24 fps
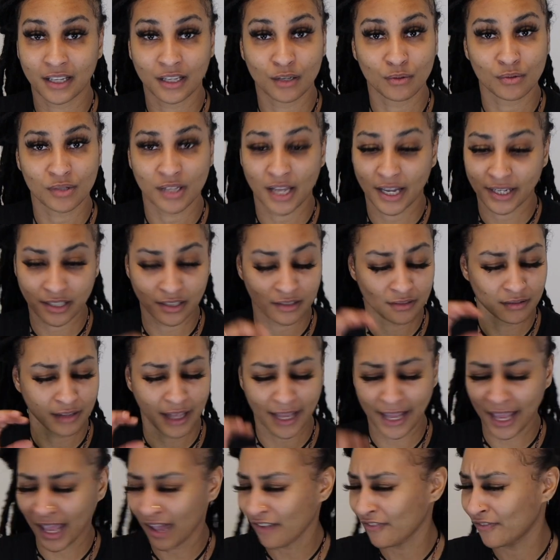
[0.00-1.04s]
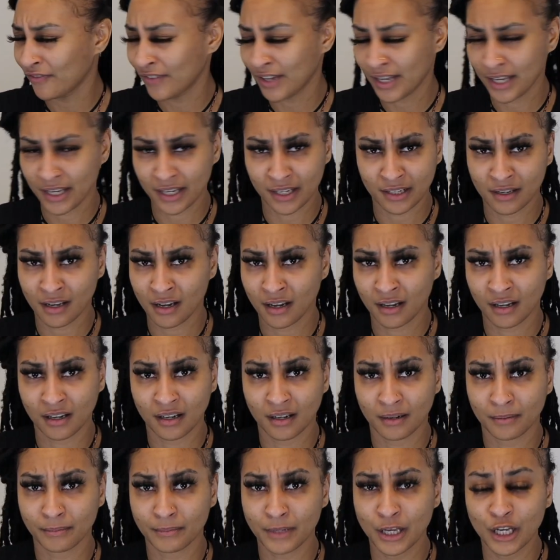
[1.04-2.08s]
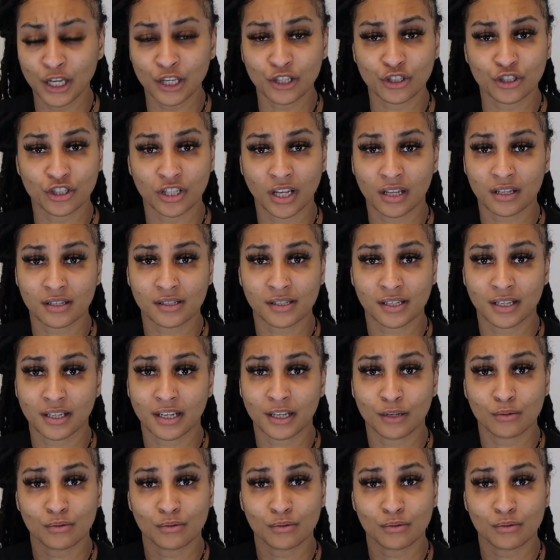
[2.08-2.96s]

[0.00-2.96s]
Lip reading: And he was like, they have vegan gelatin.